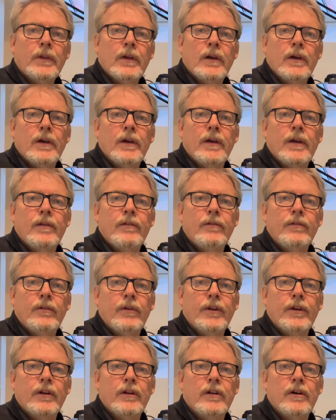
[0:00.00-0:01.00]
and
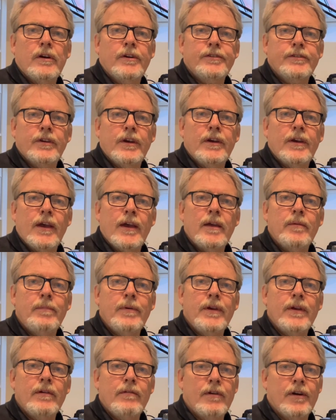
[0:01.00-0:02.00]
in Class
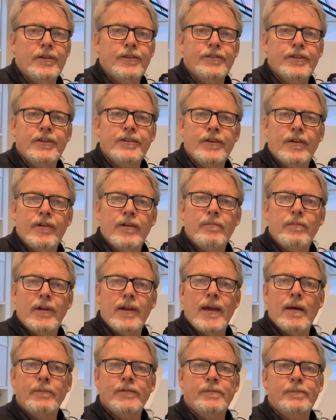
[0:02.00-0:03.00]
AAB around 600
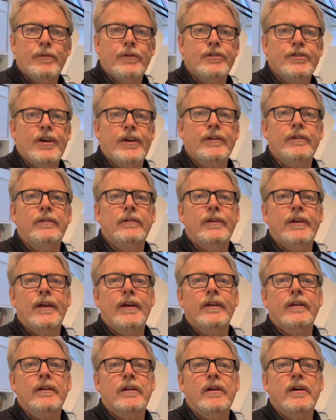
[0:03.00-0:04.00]
milliamps per channel,
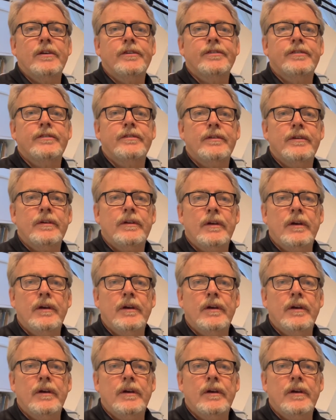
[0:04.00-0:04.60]
and in Class